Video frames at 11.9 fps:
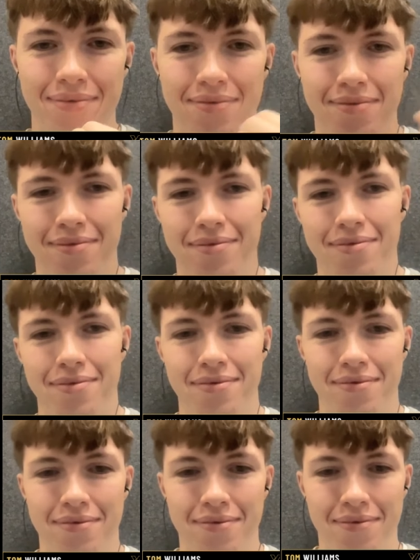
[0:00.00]

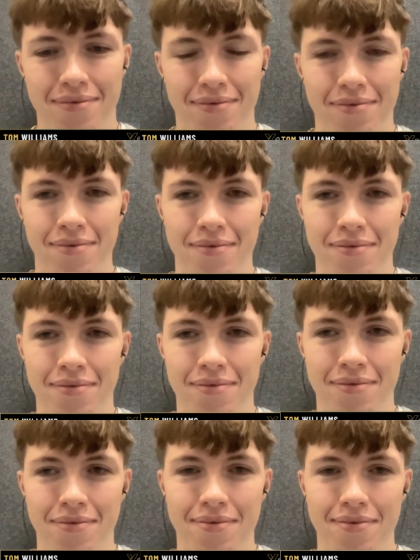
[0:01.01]

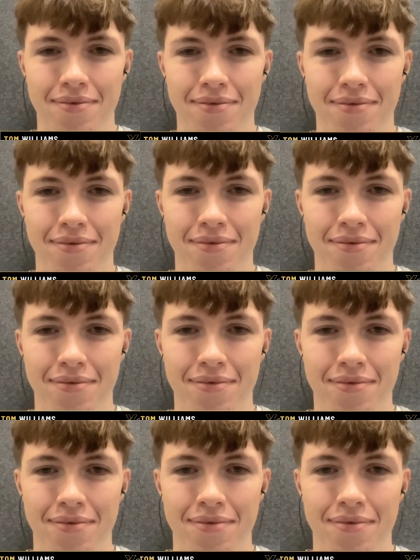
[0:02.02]

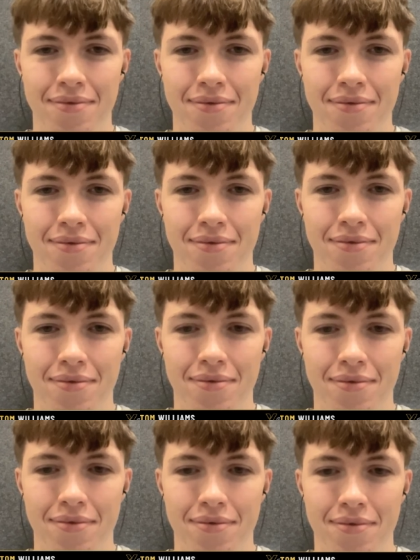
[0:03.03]

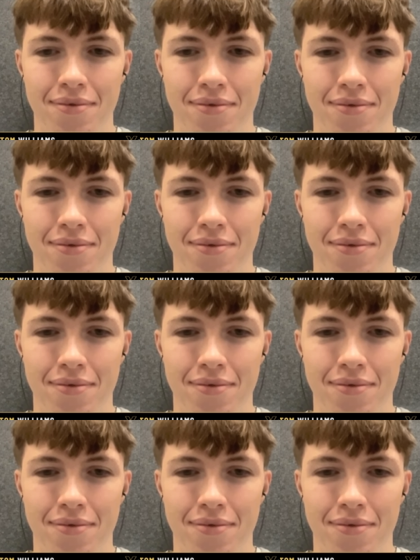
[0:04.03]
No words are spoken by the person on screen.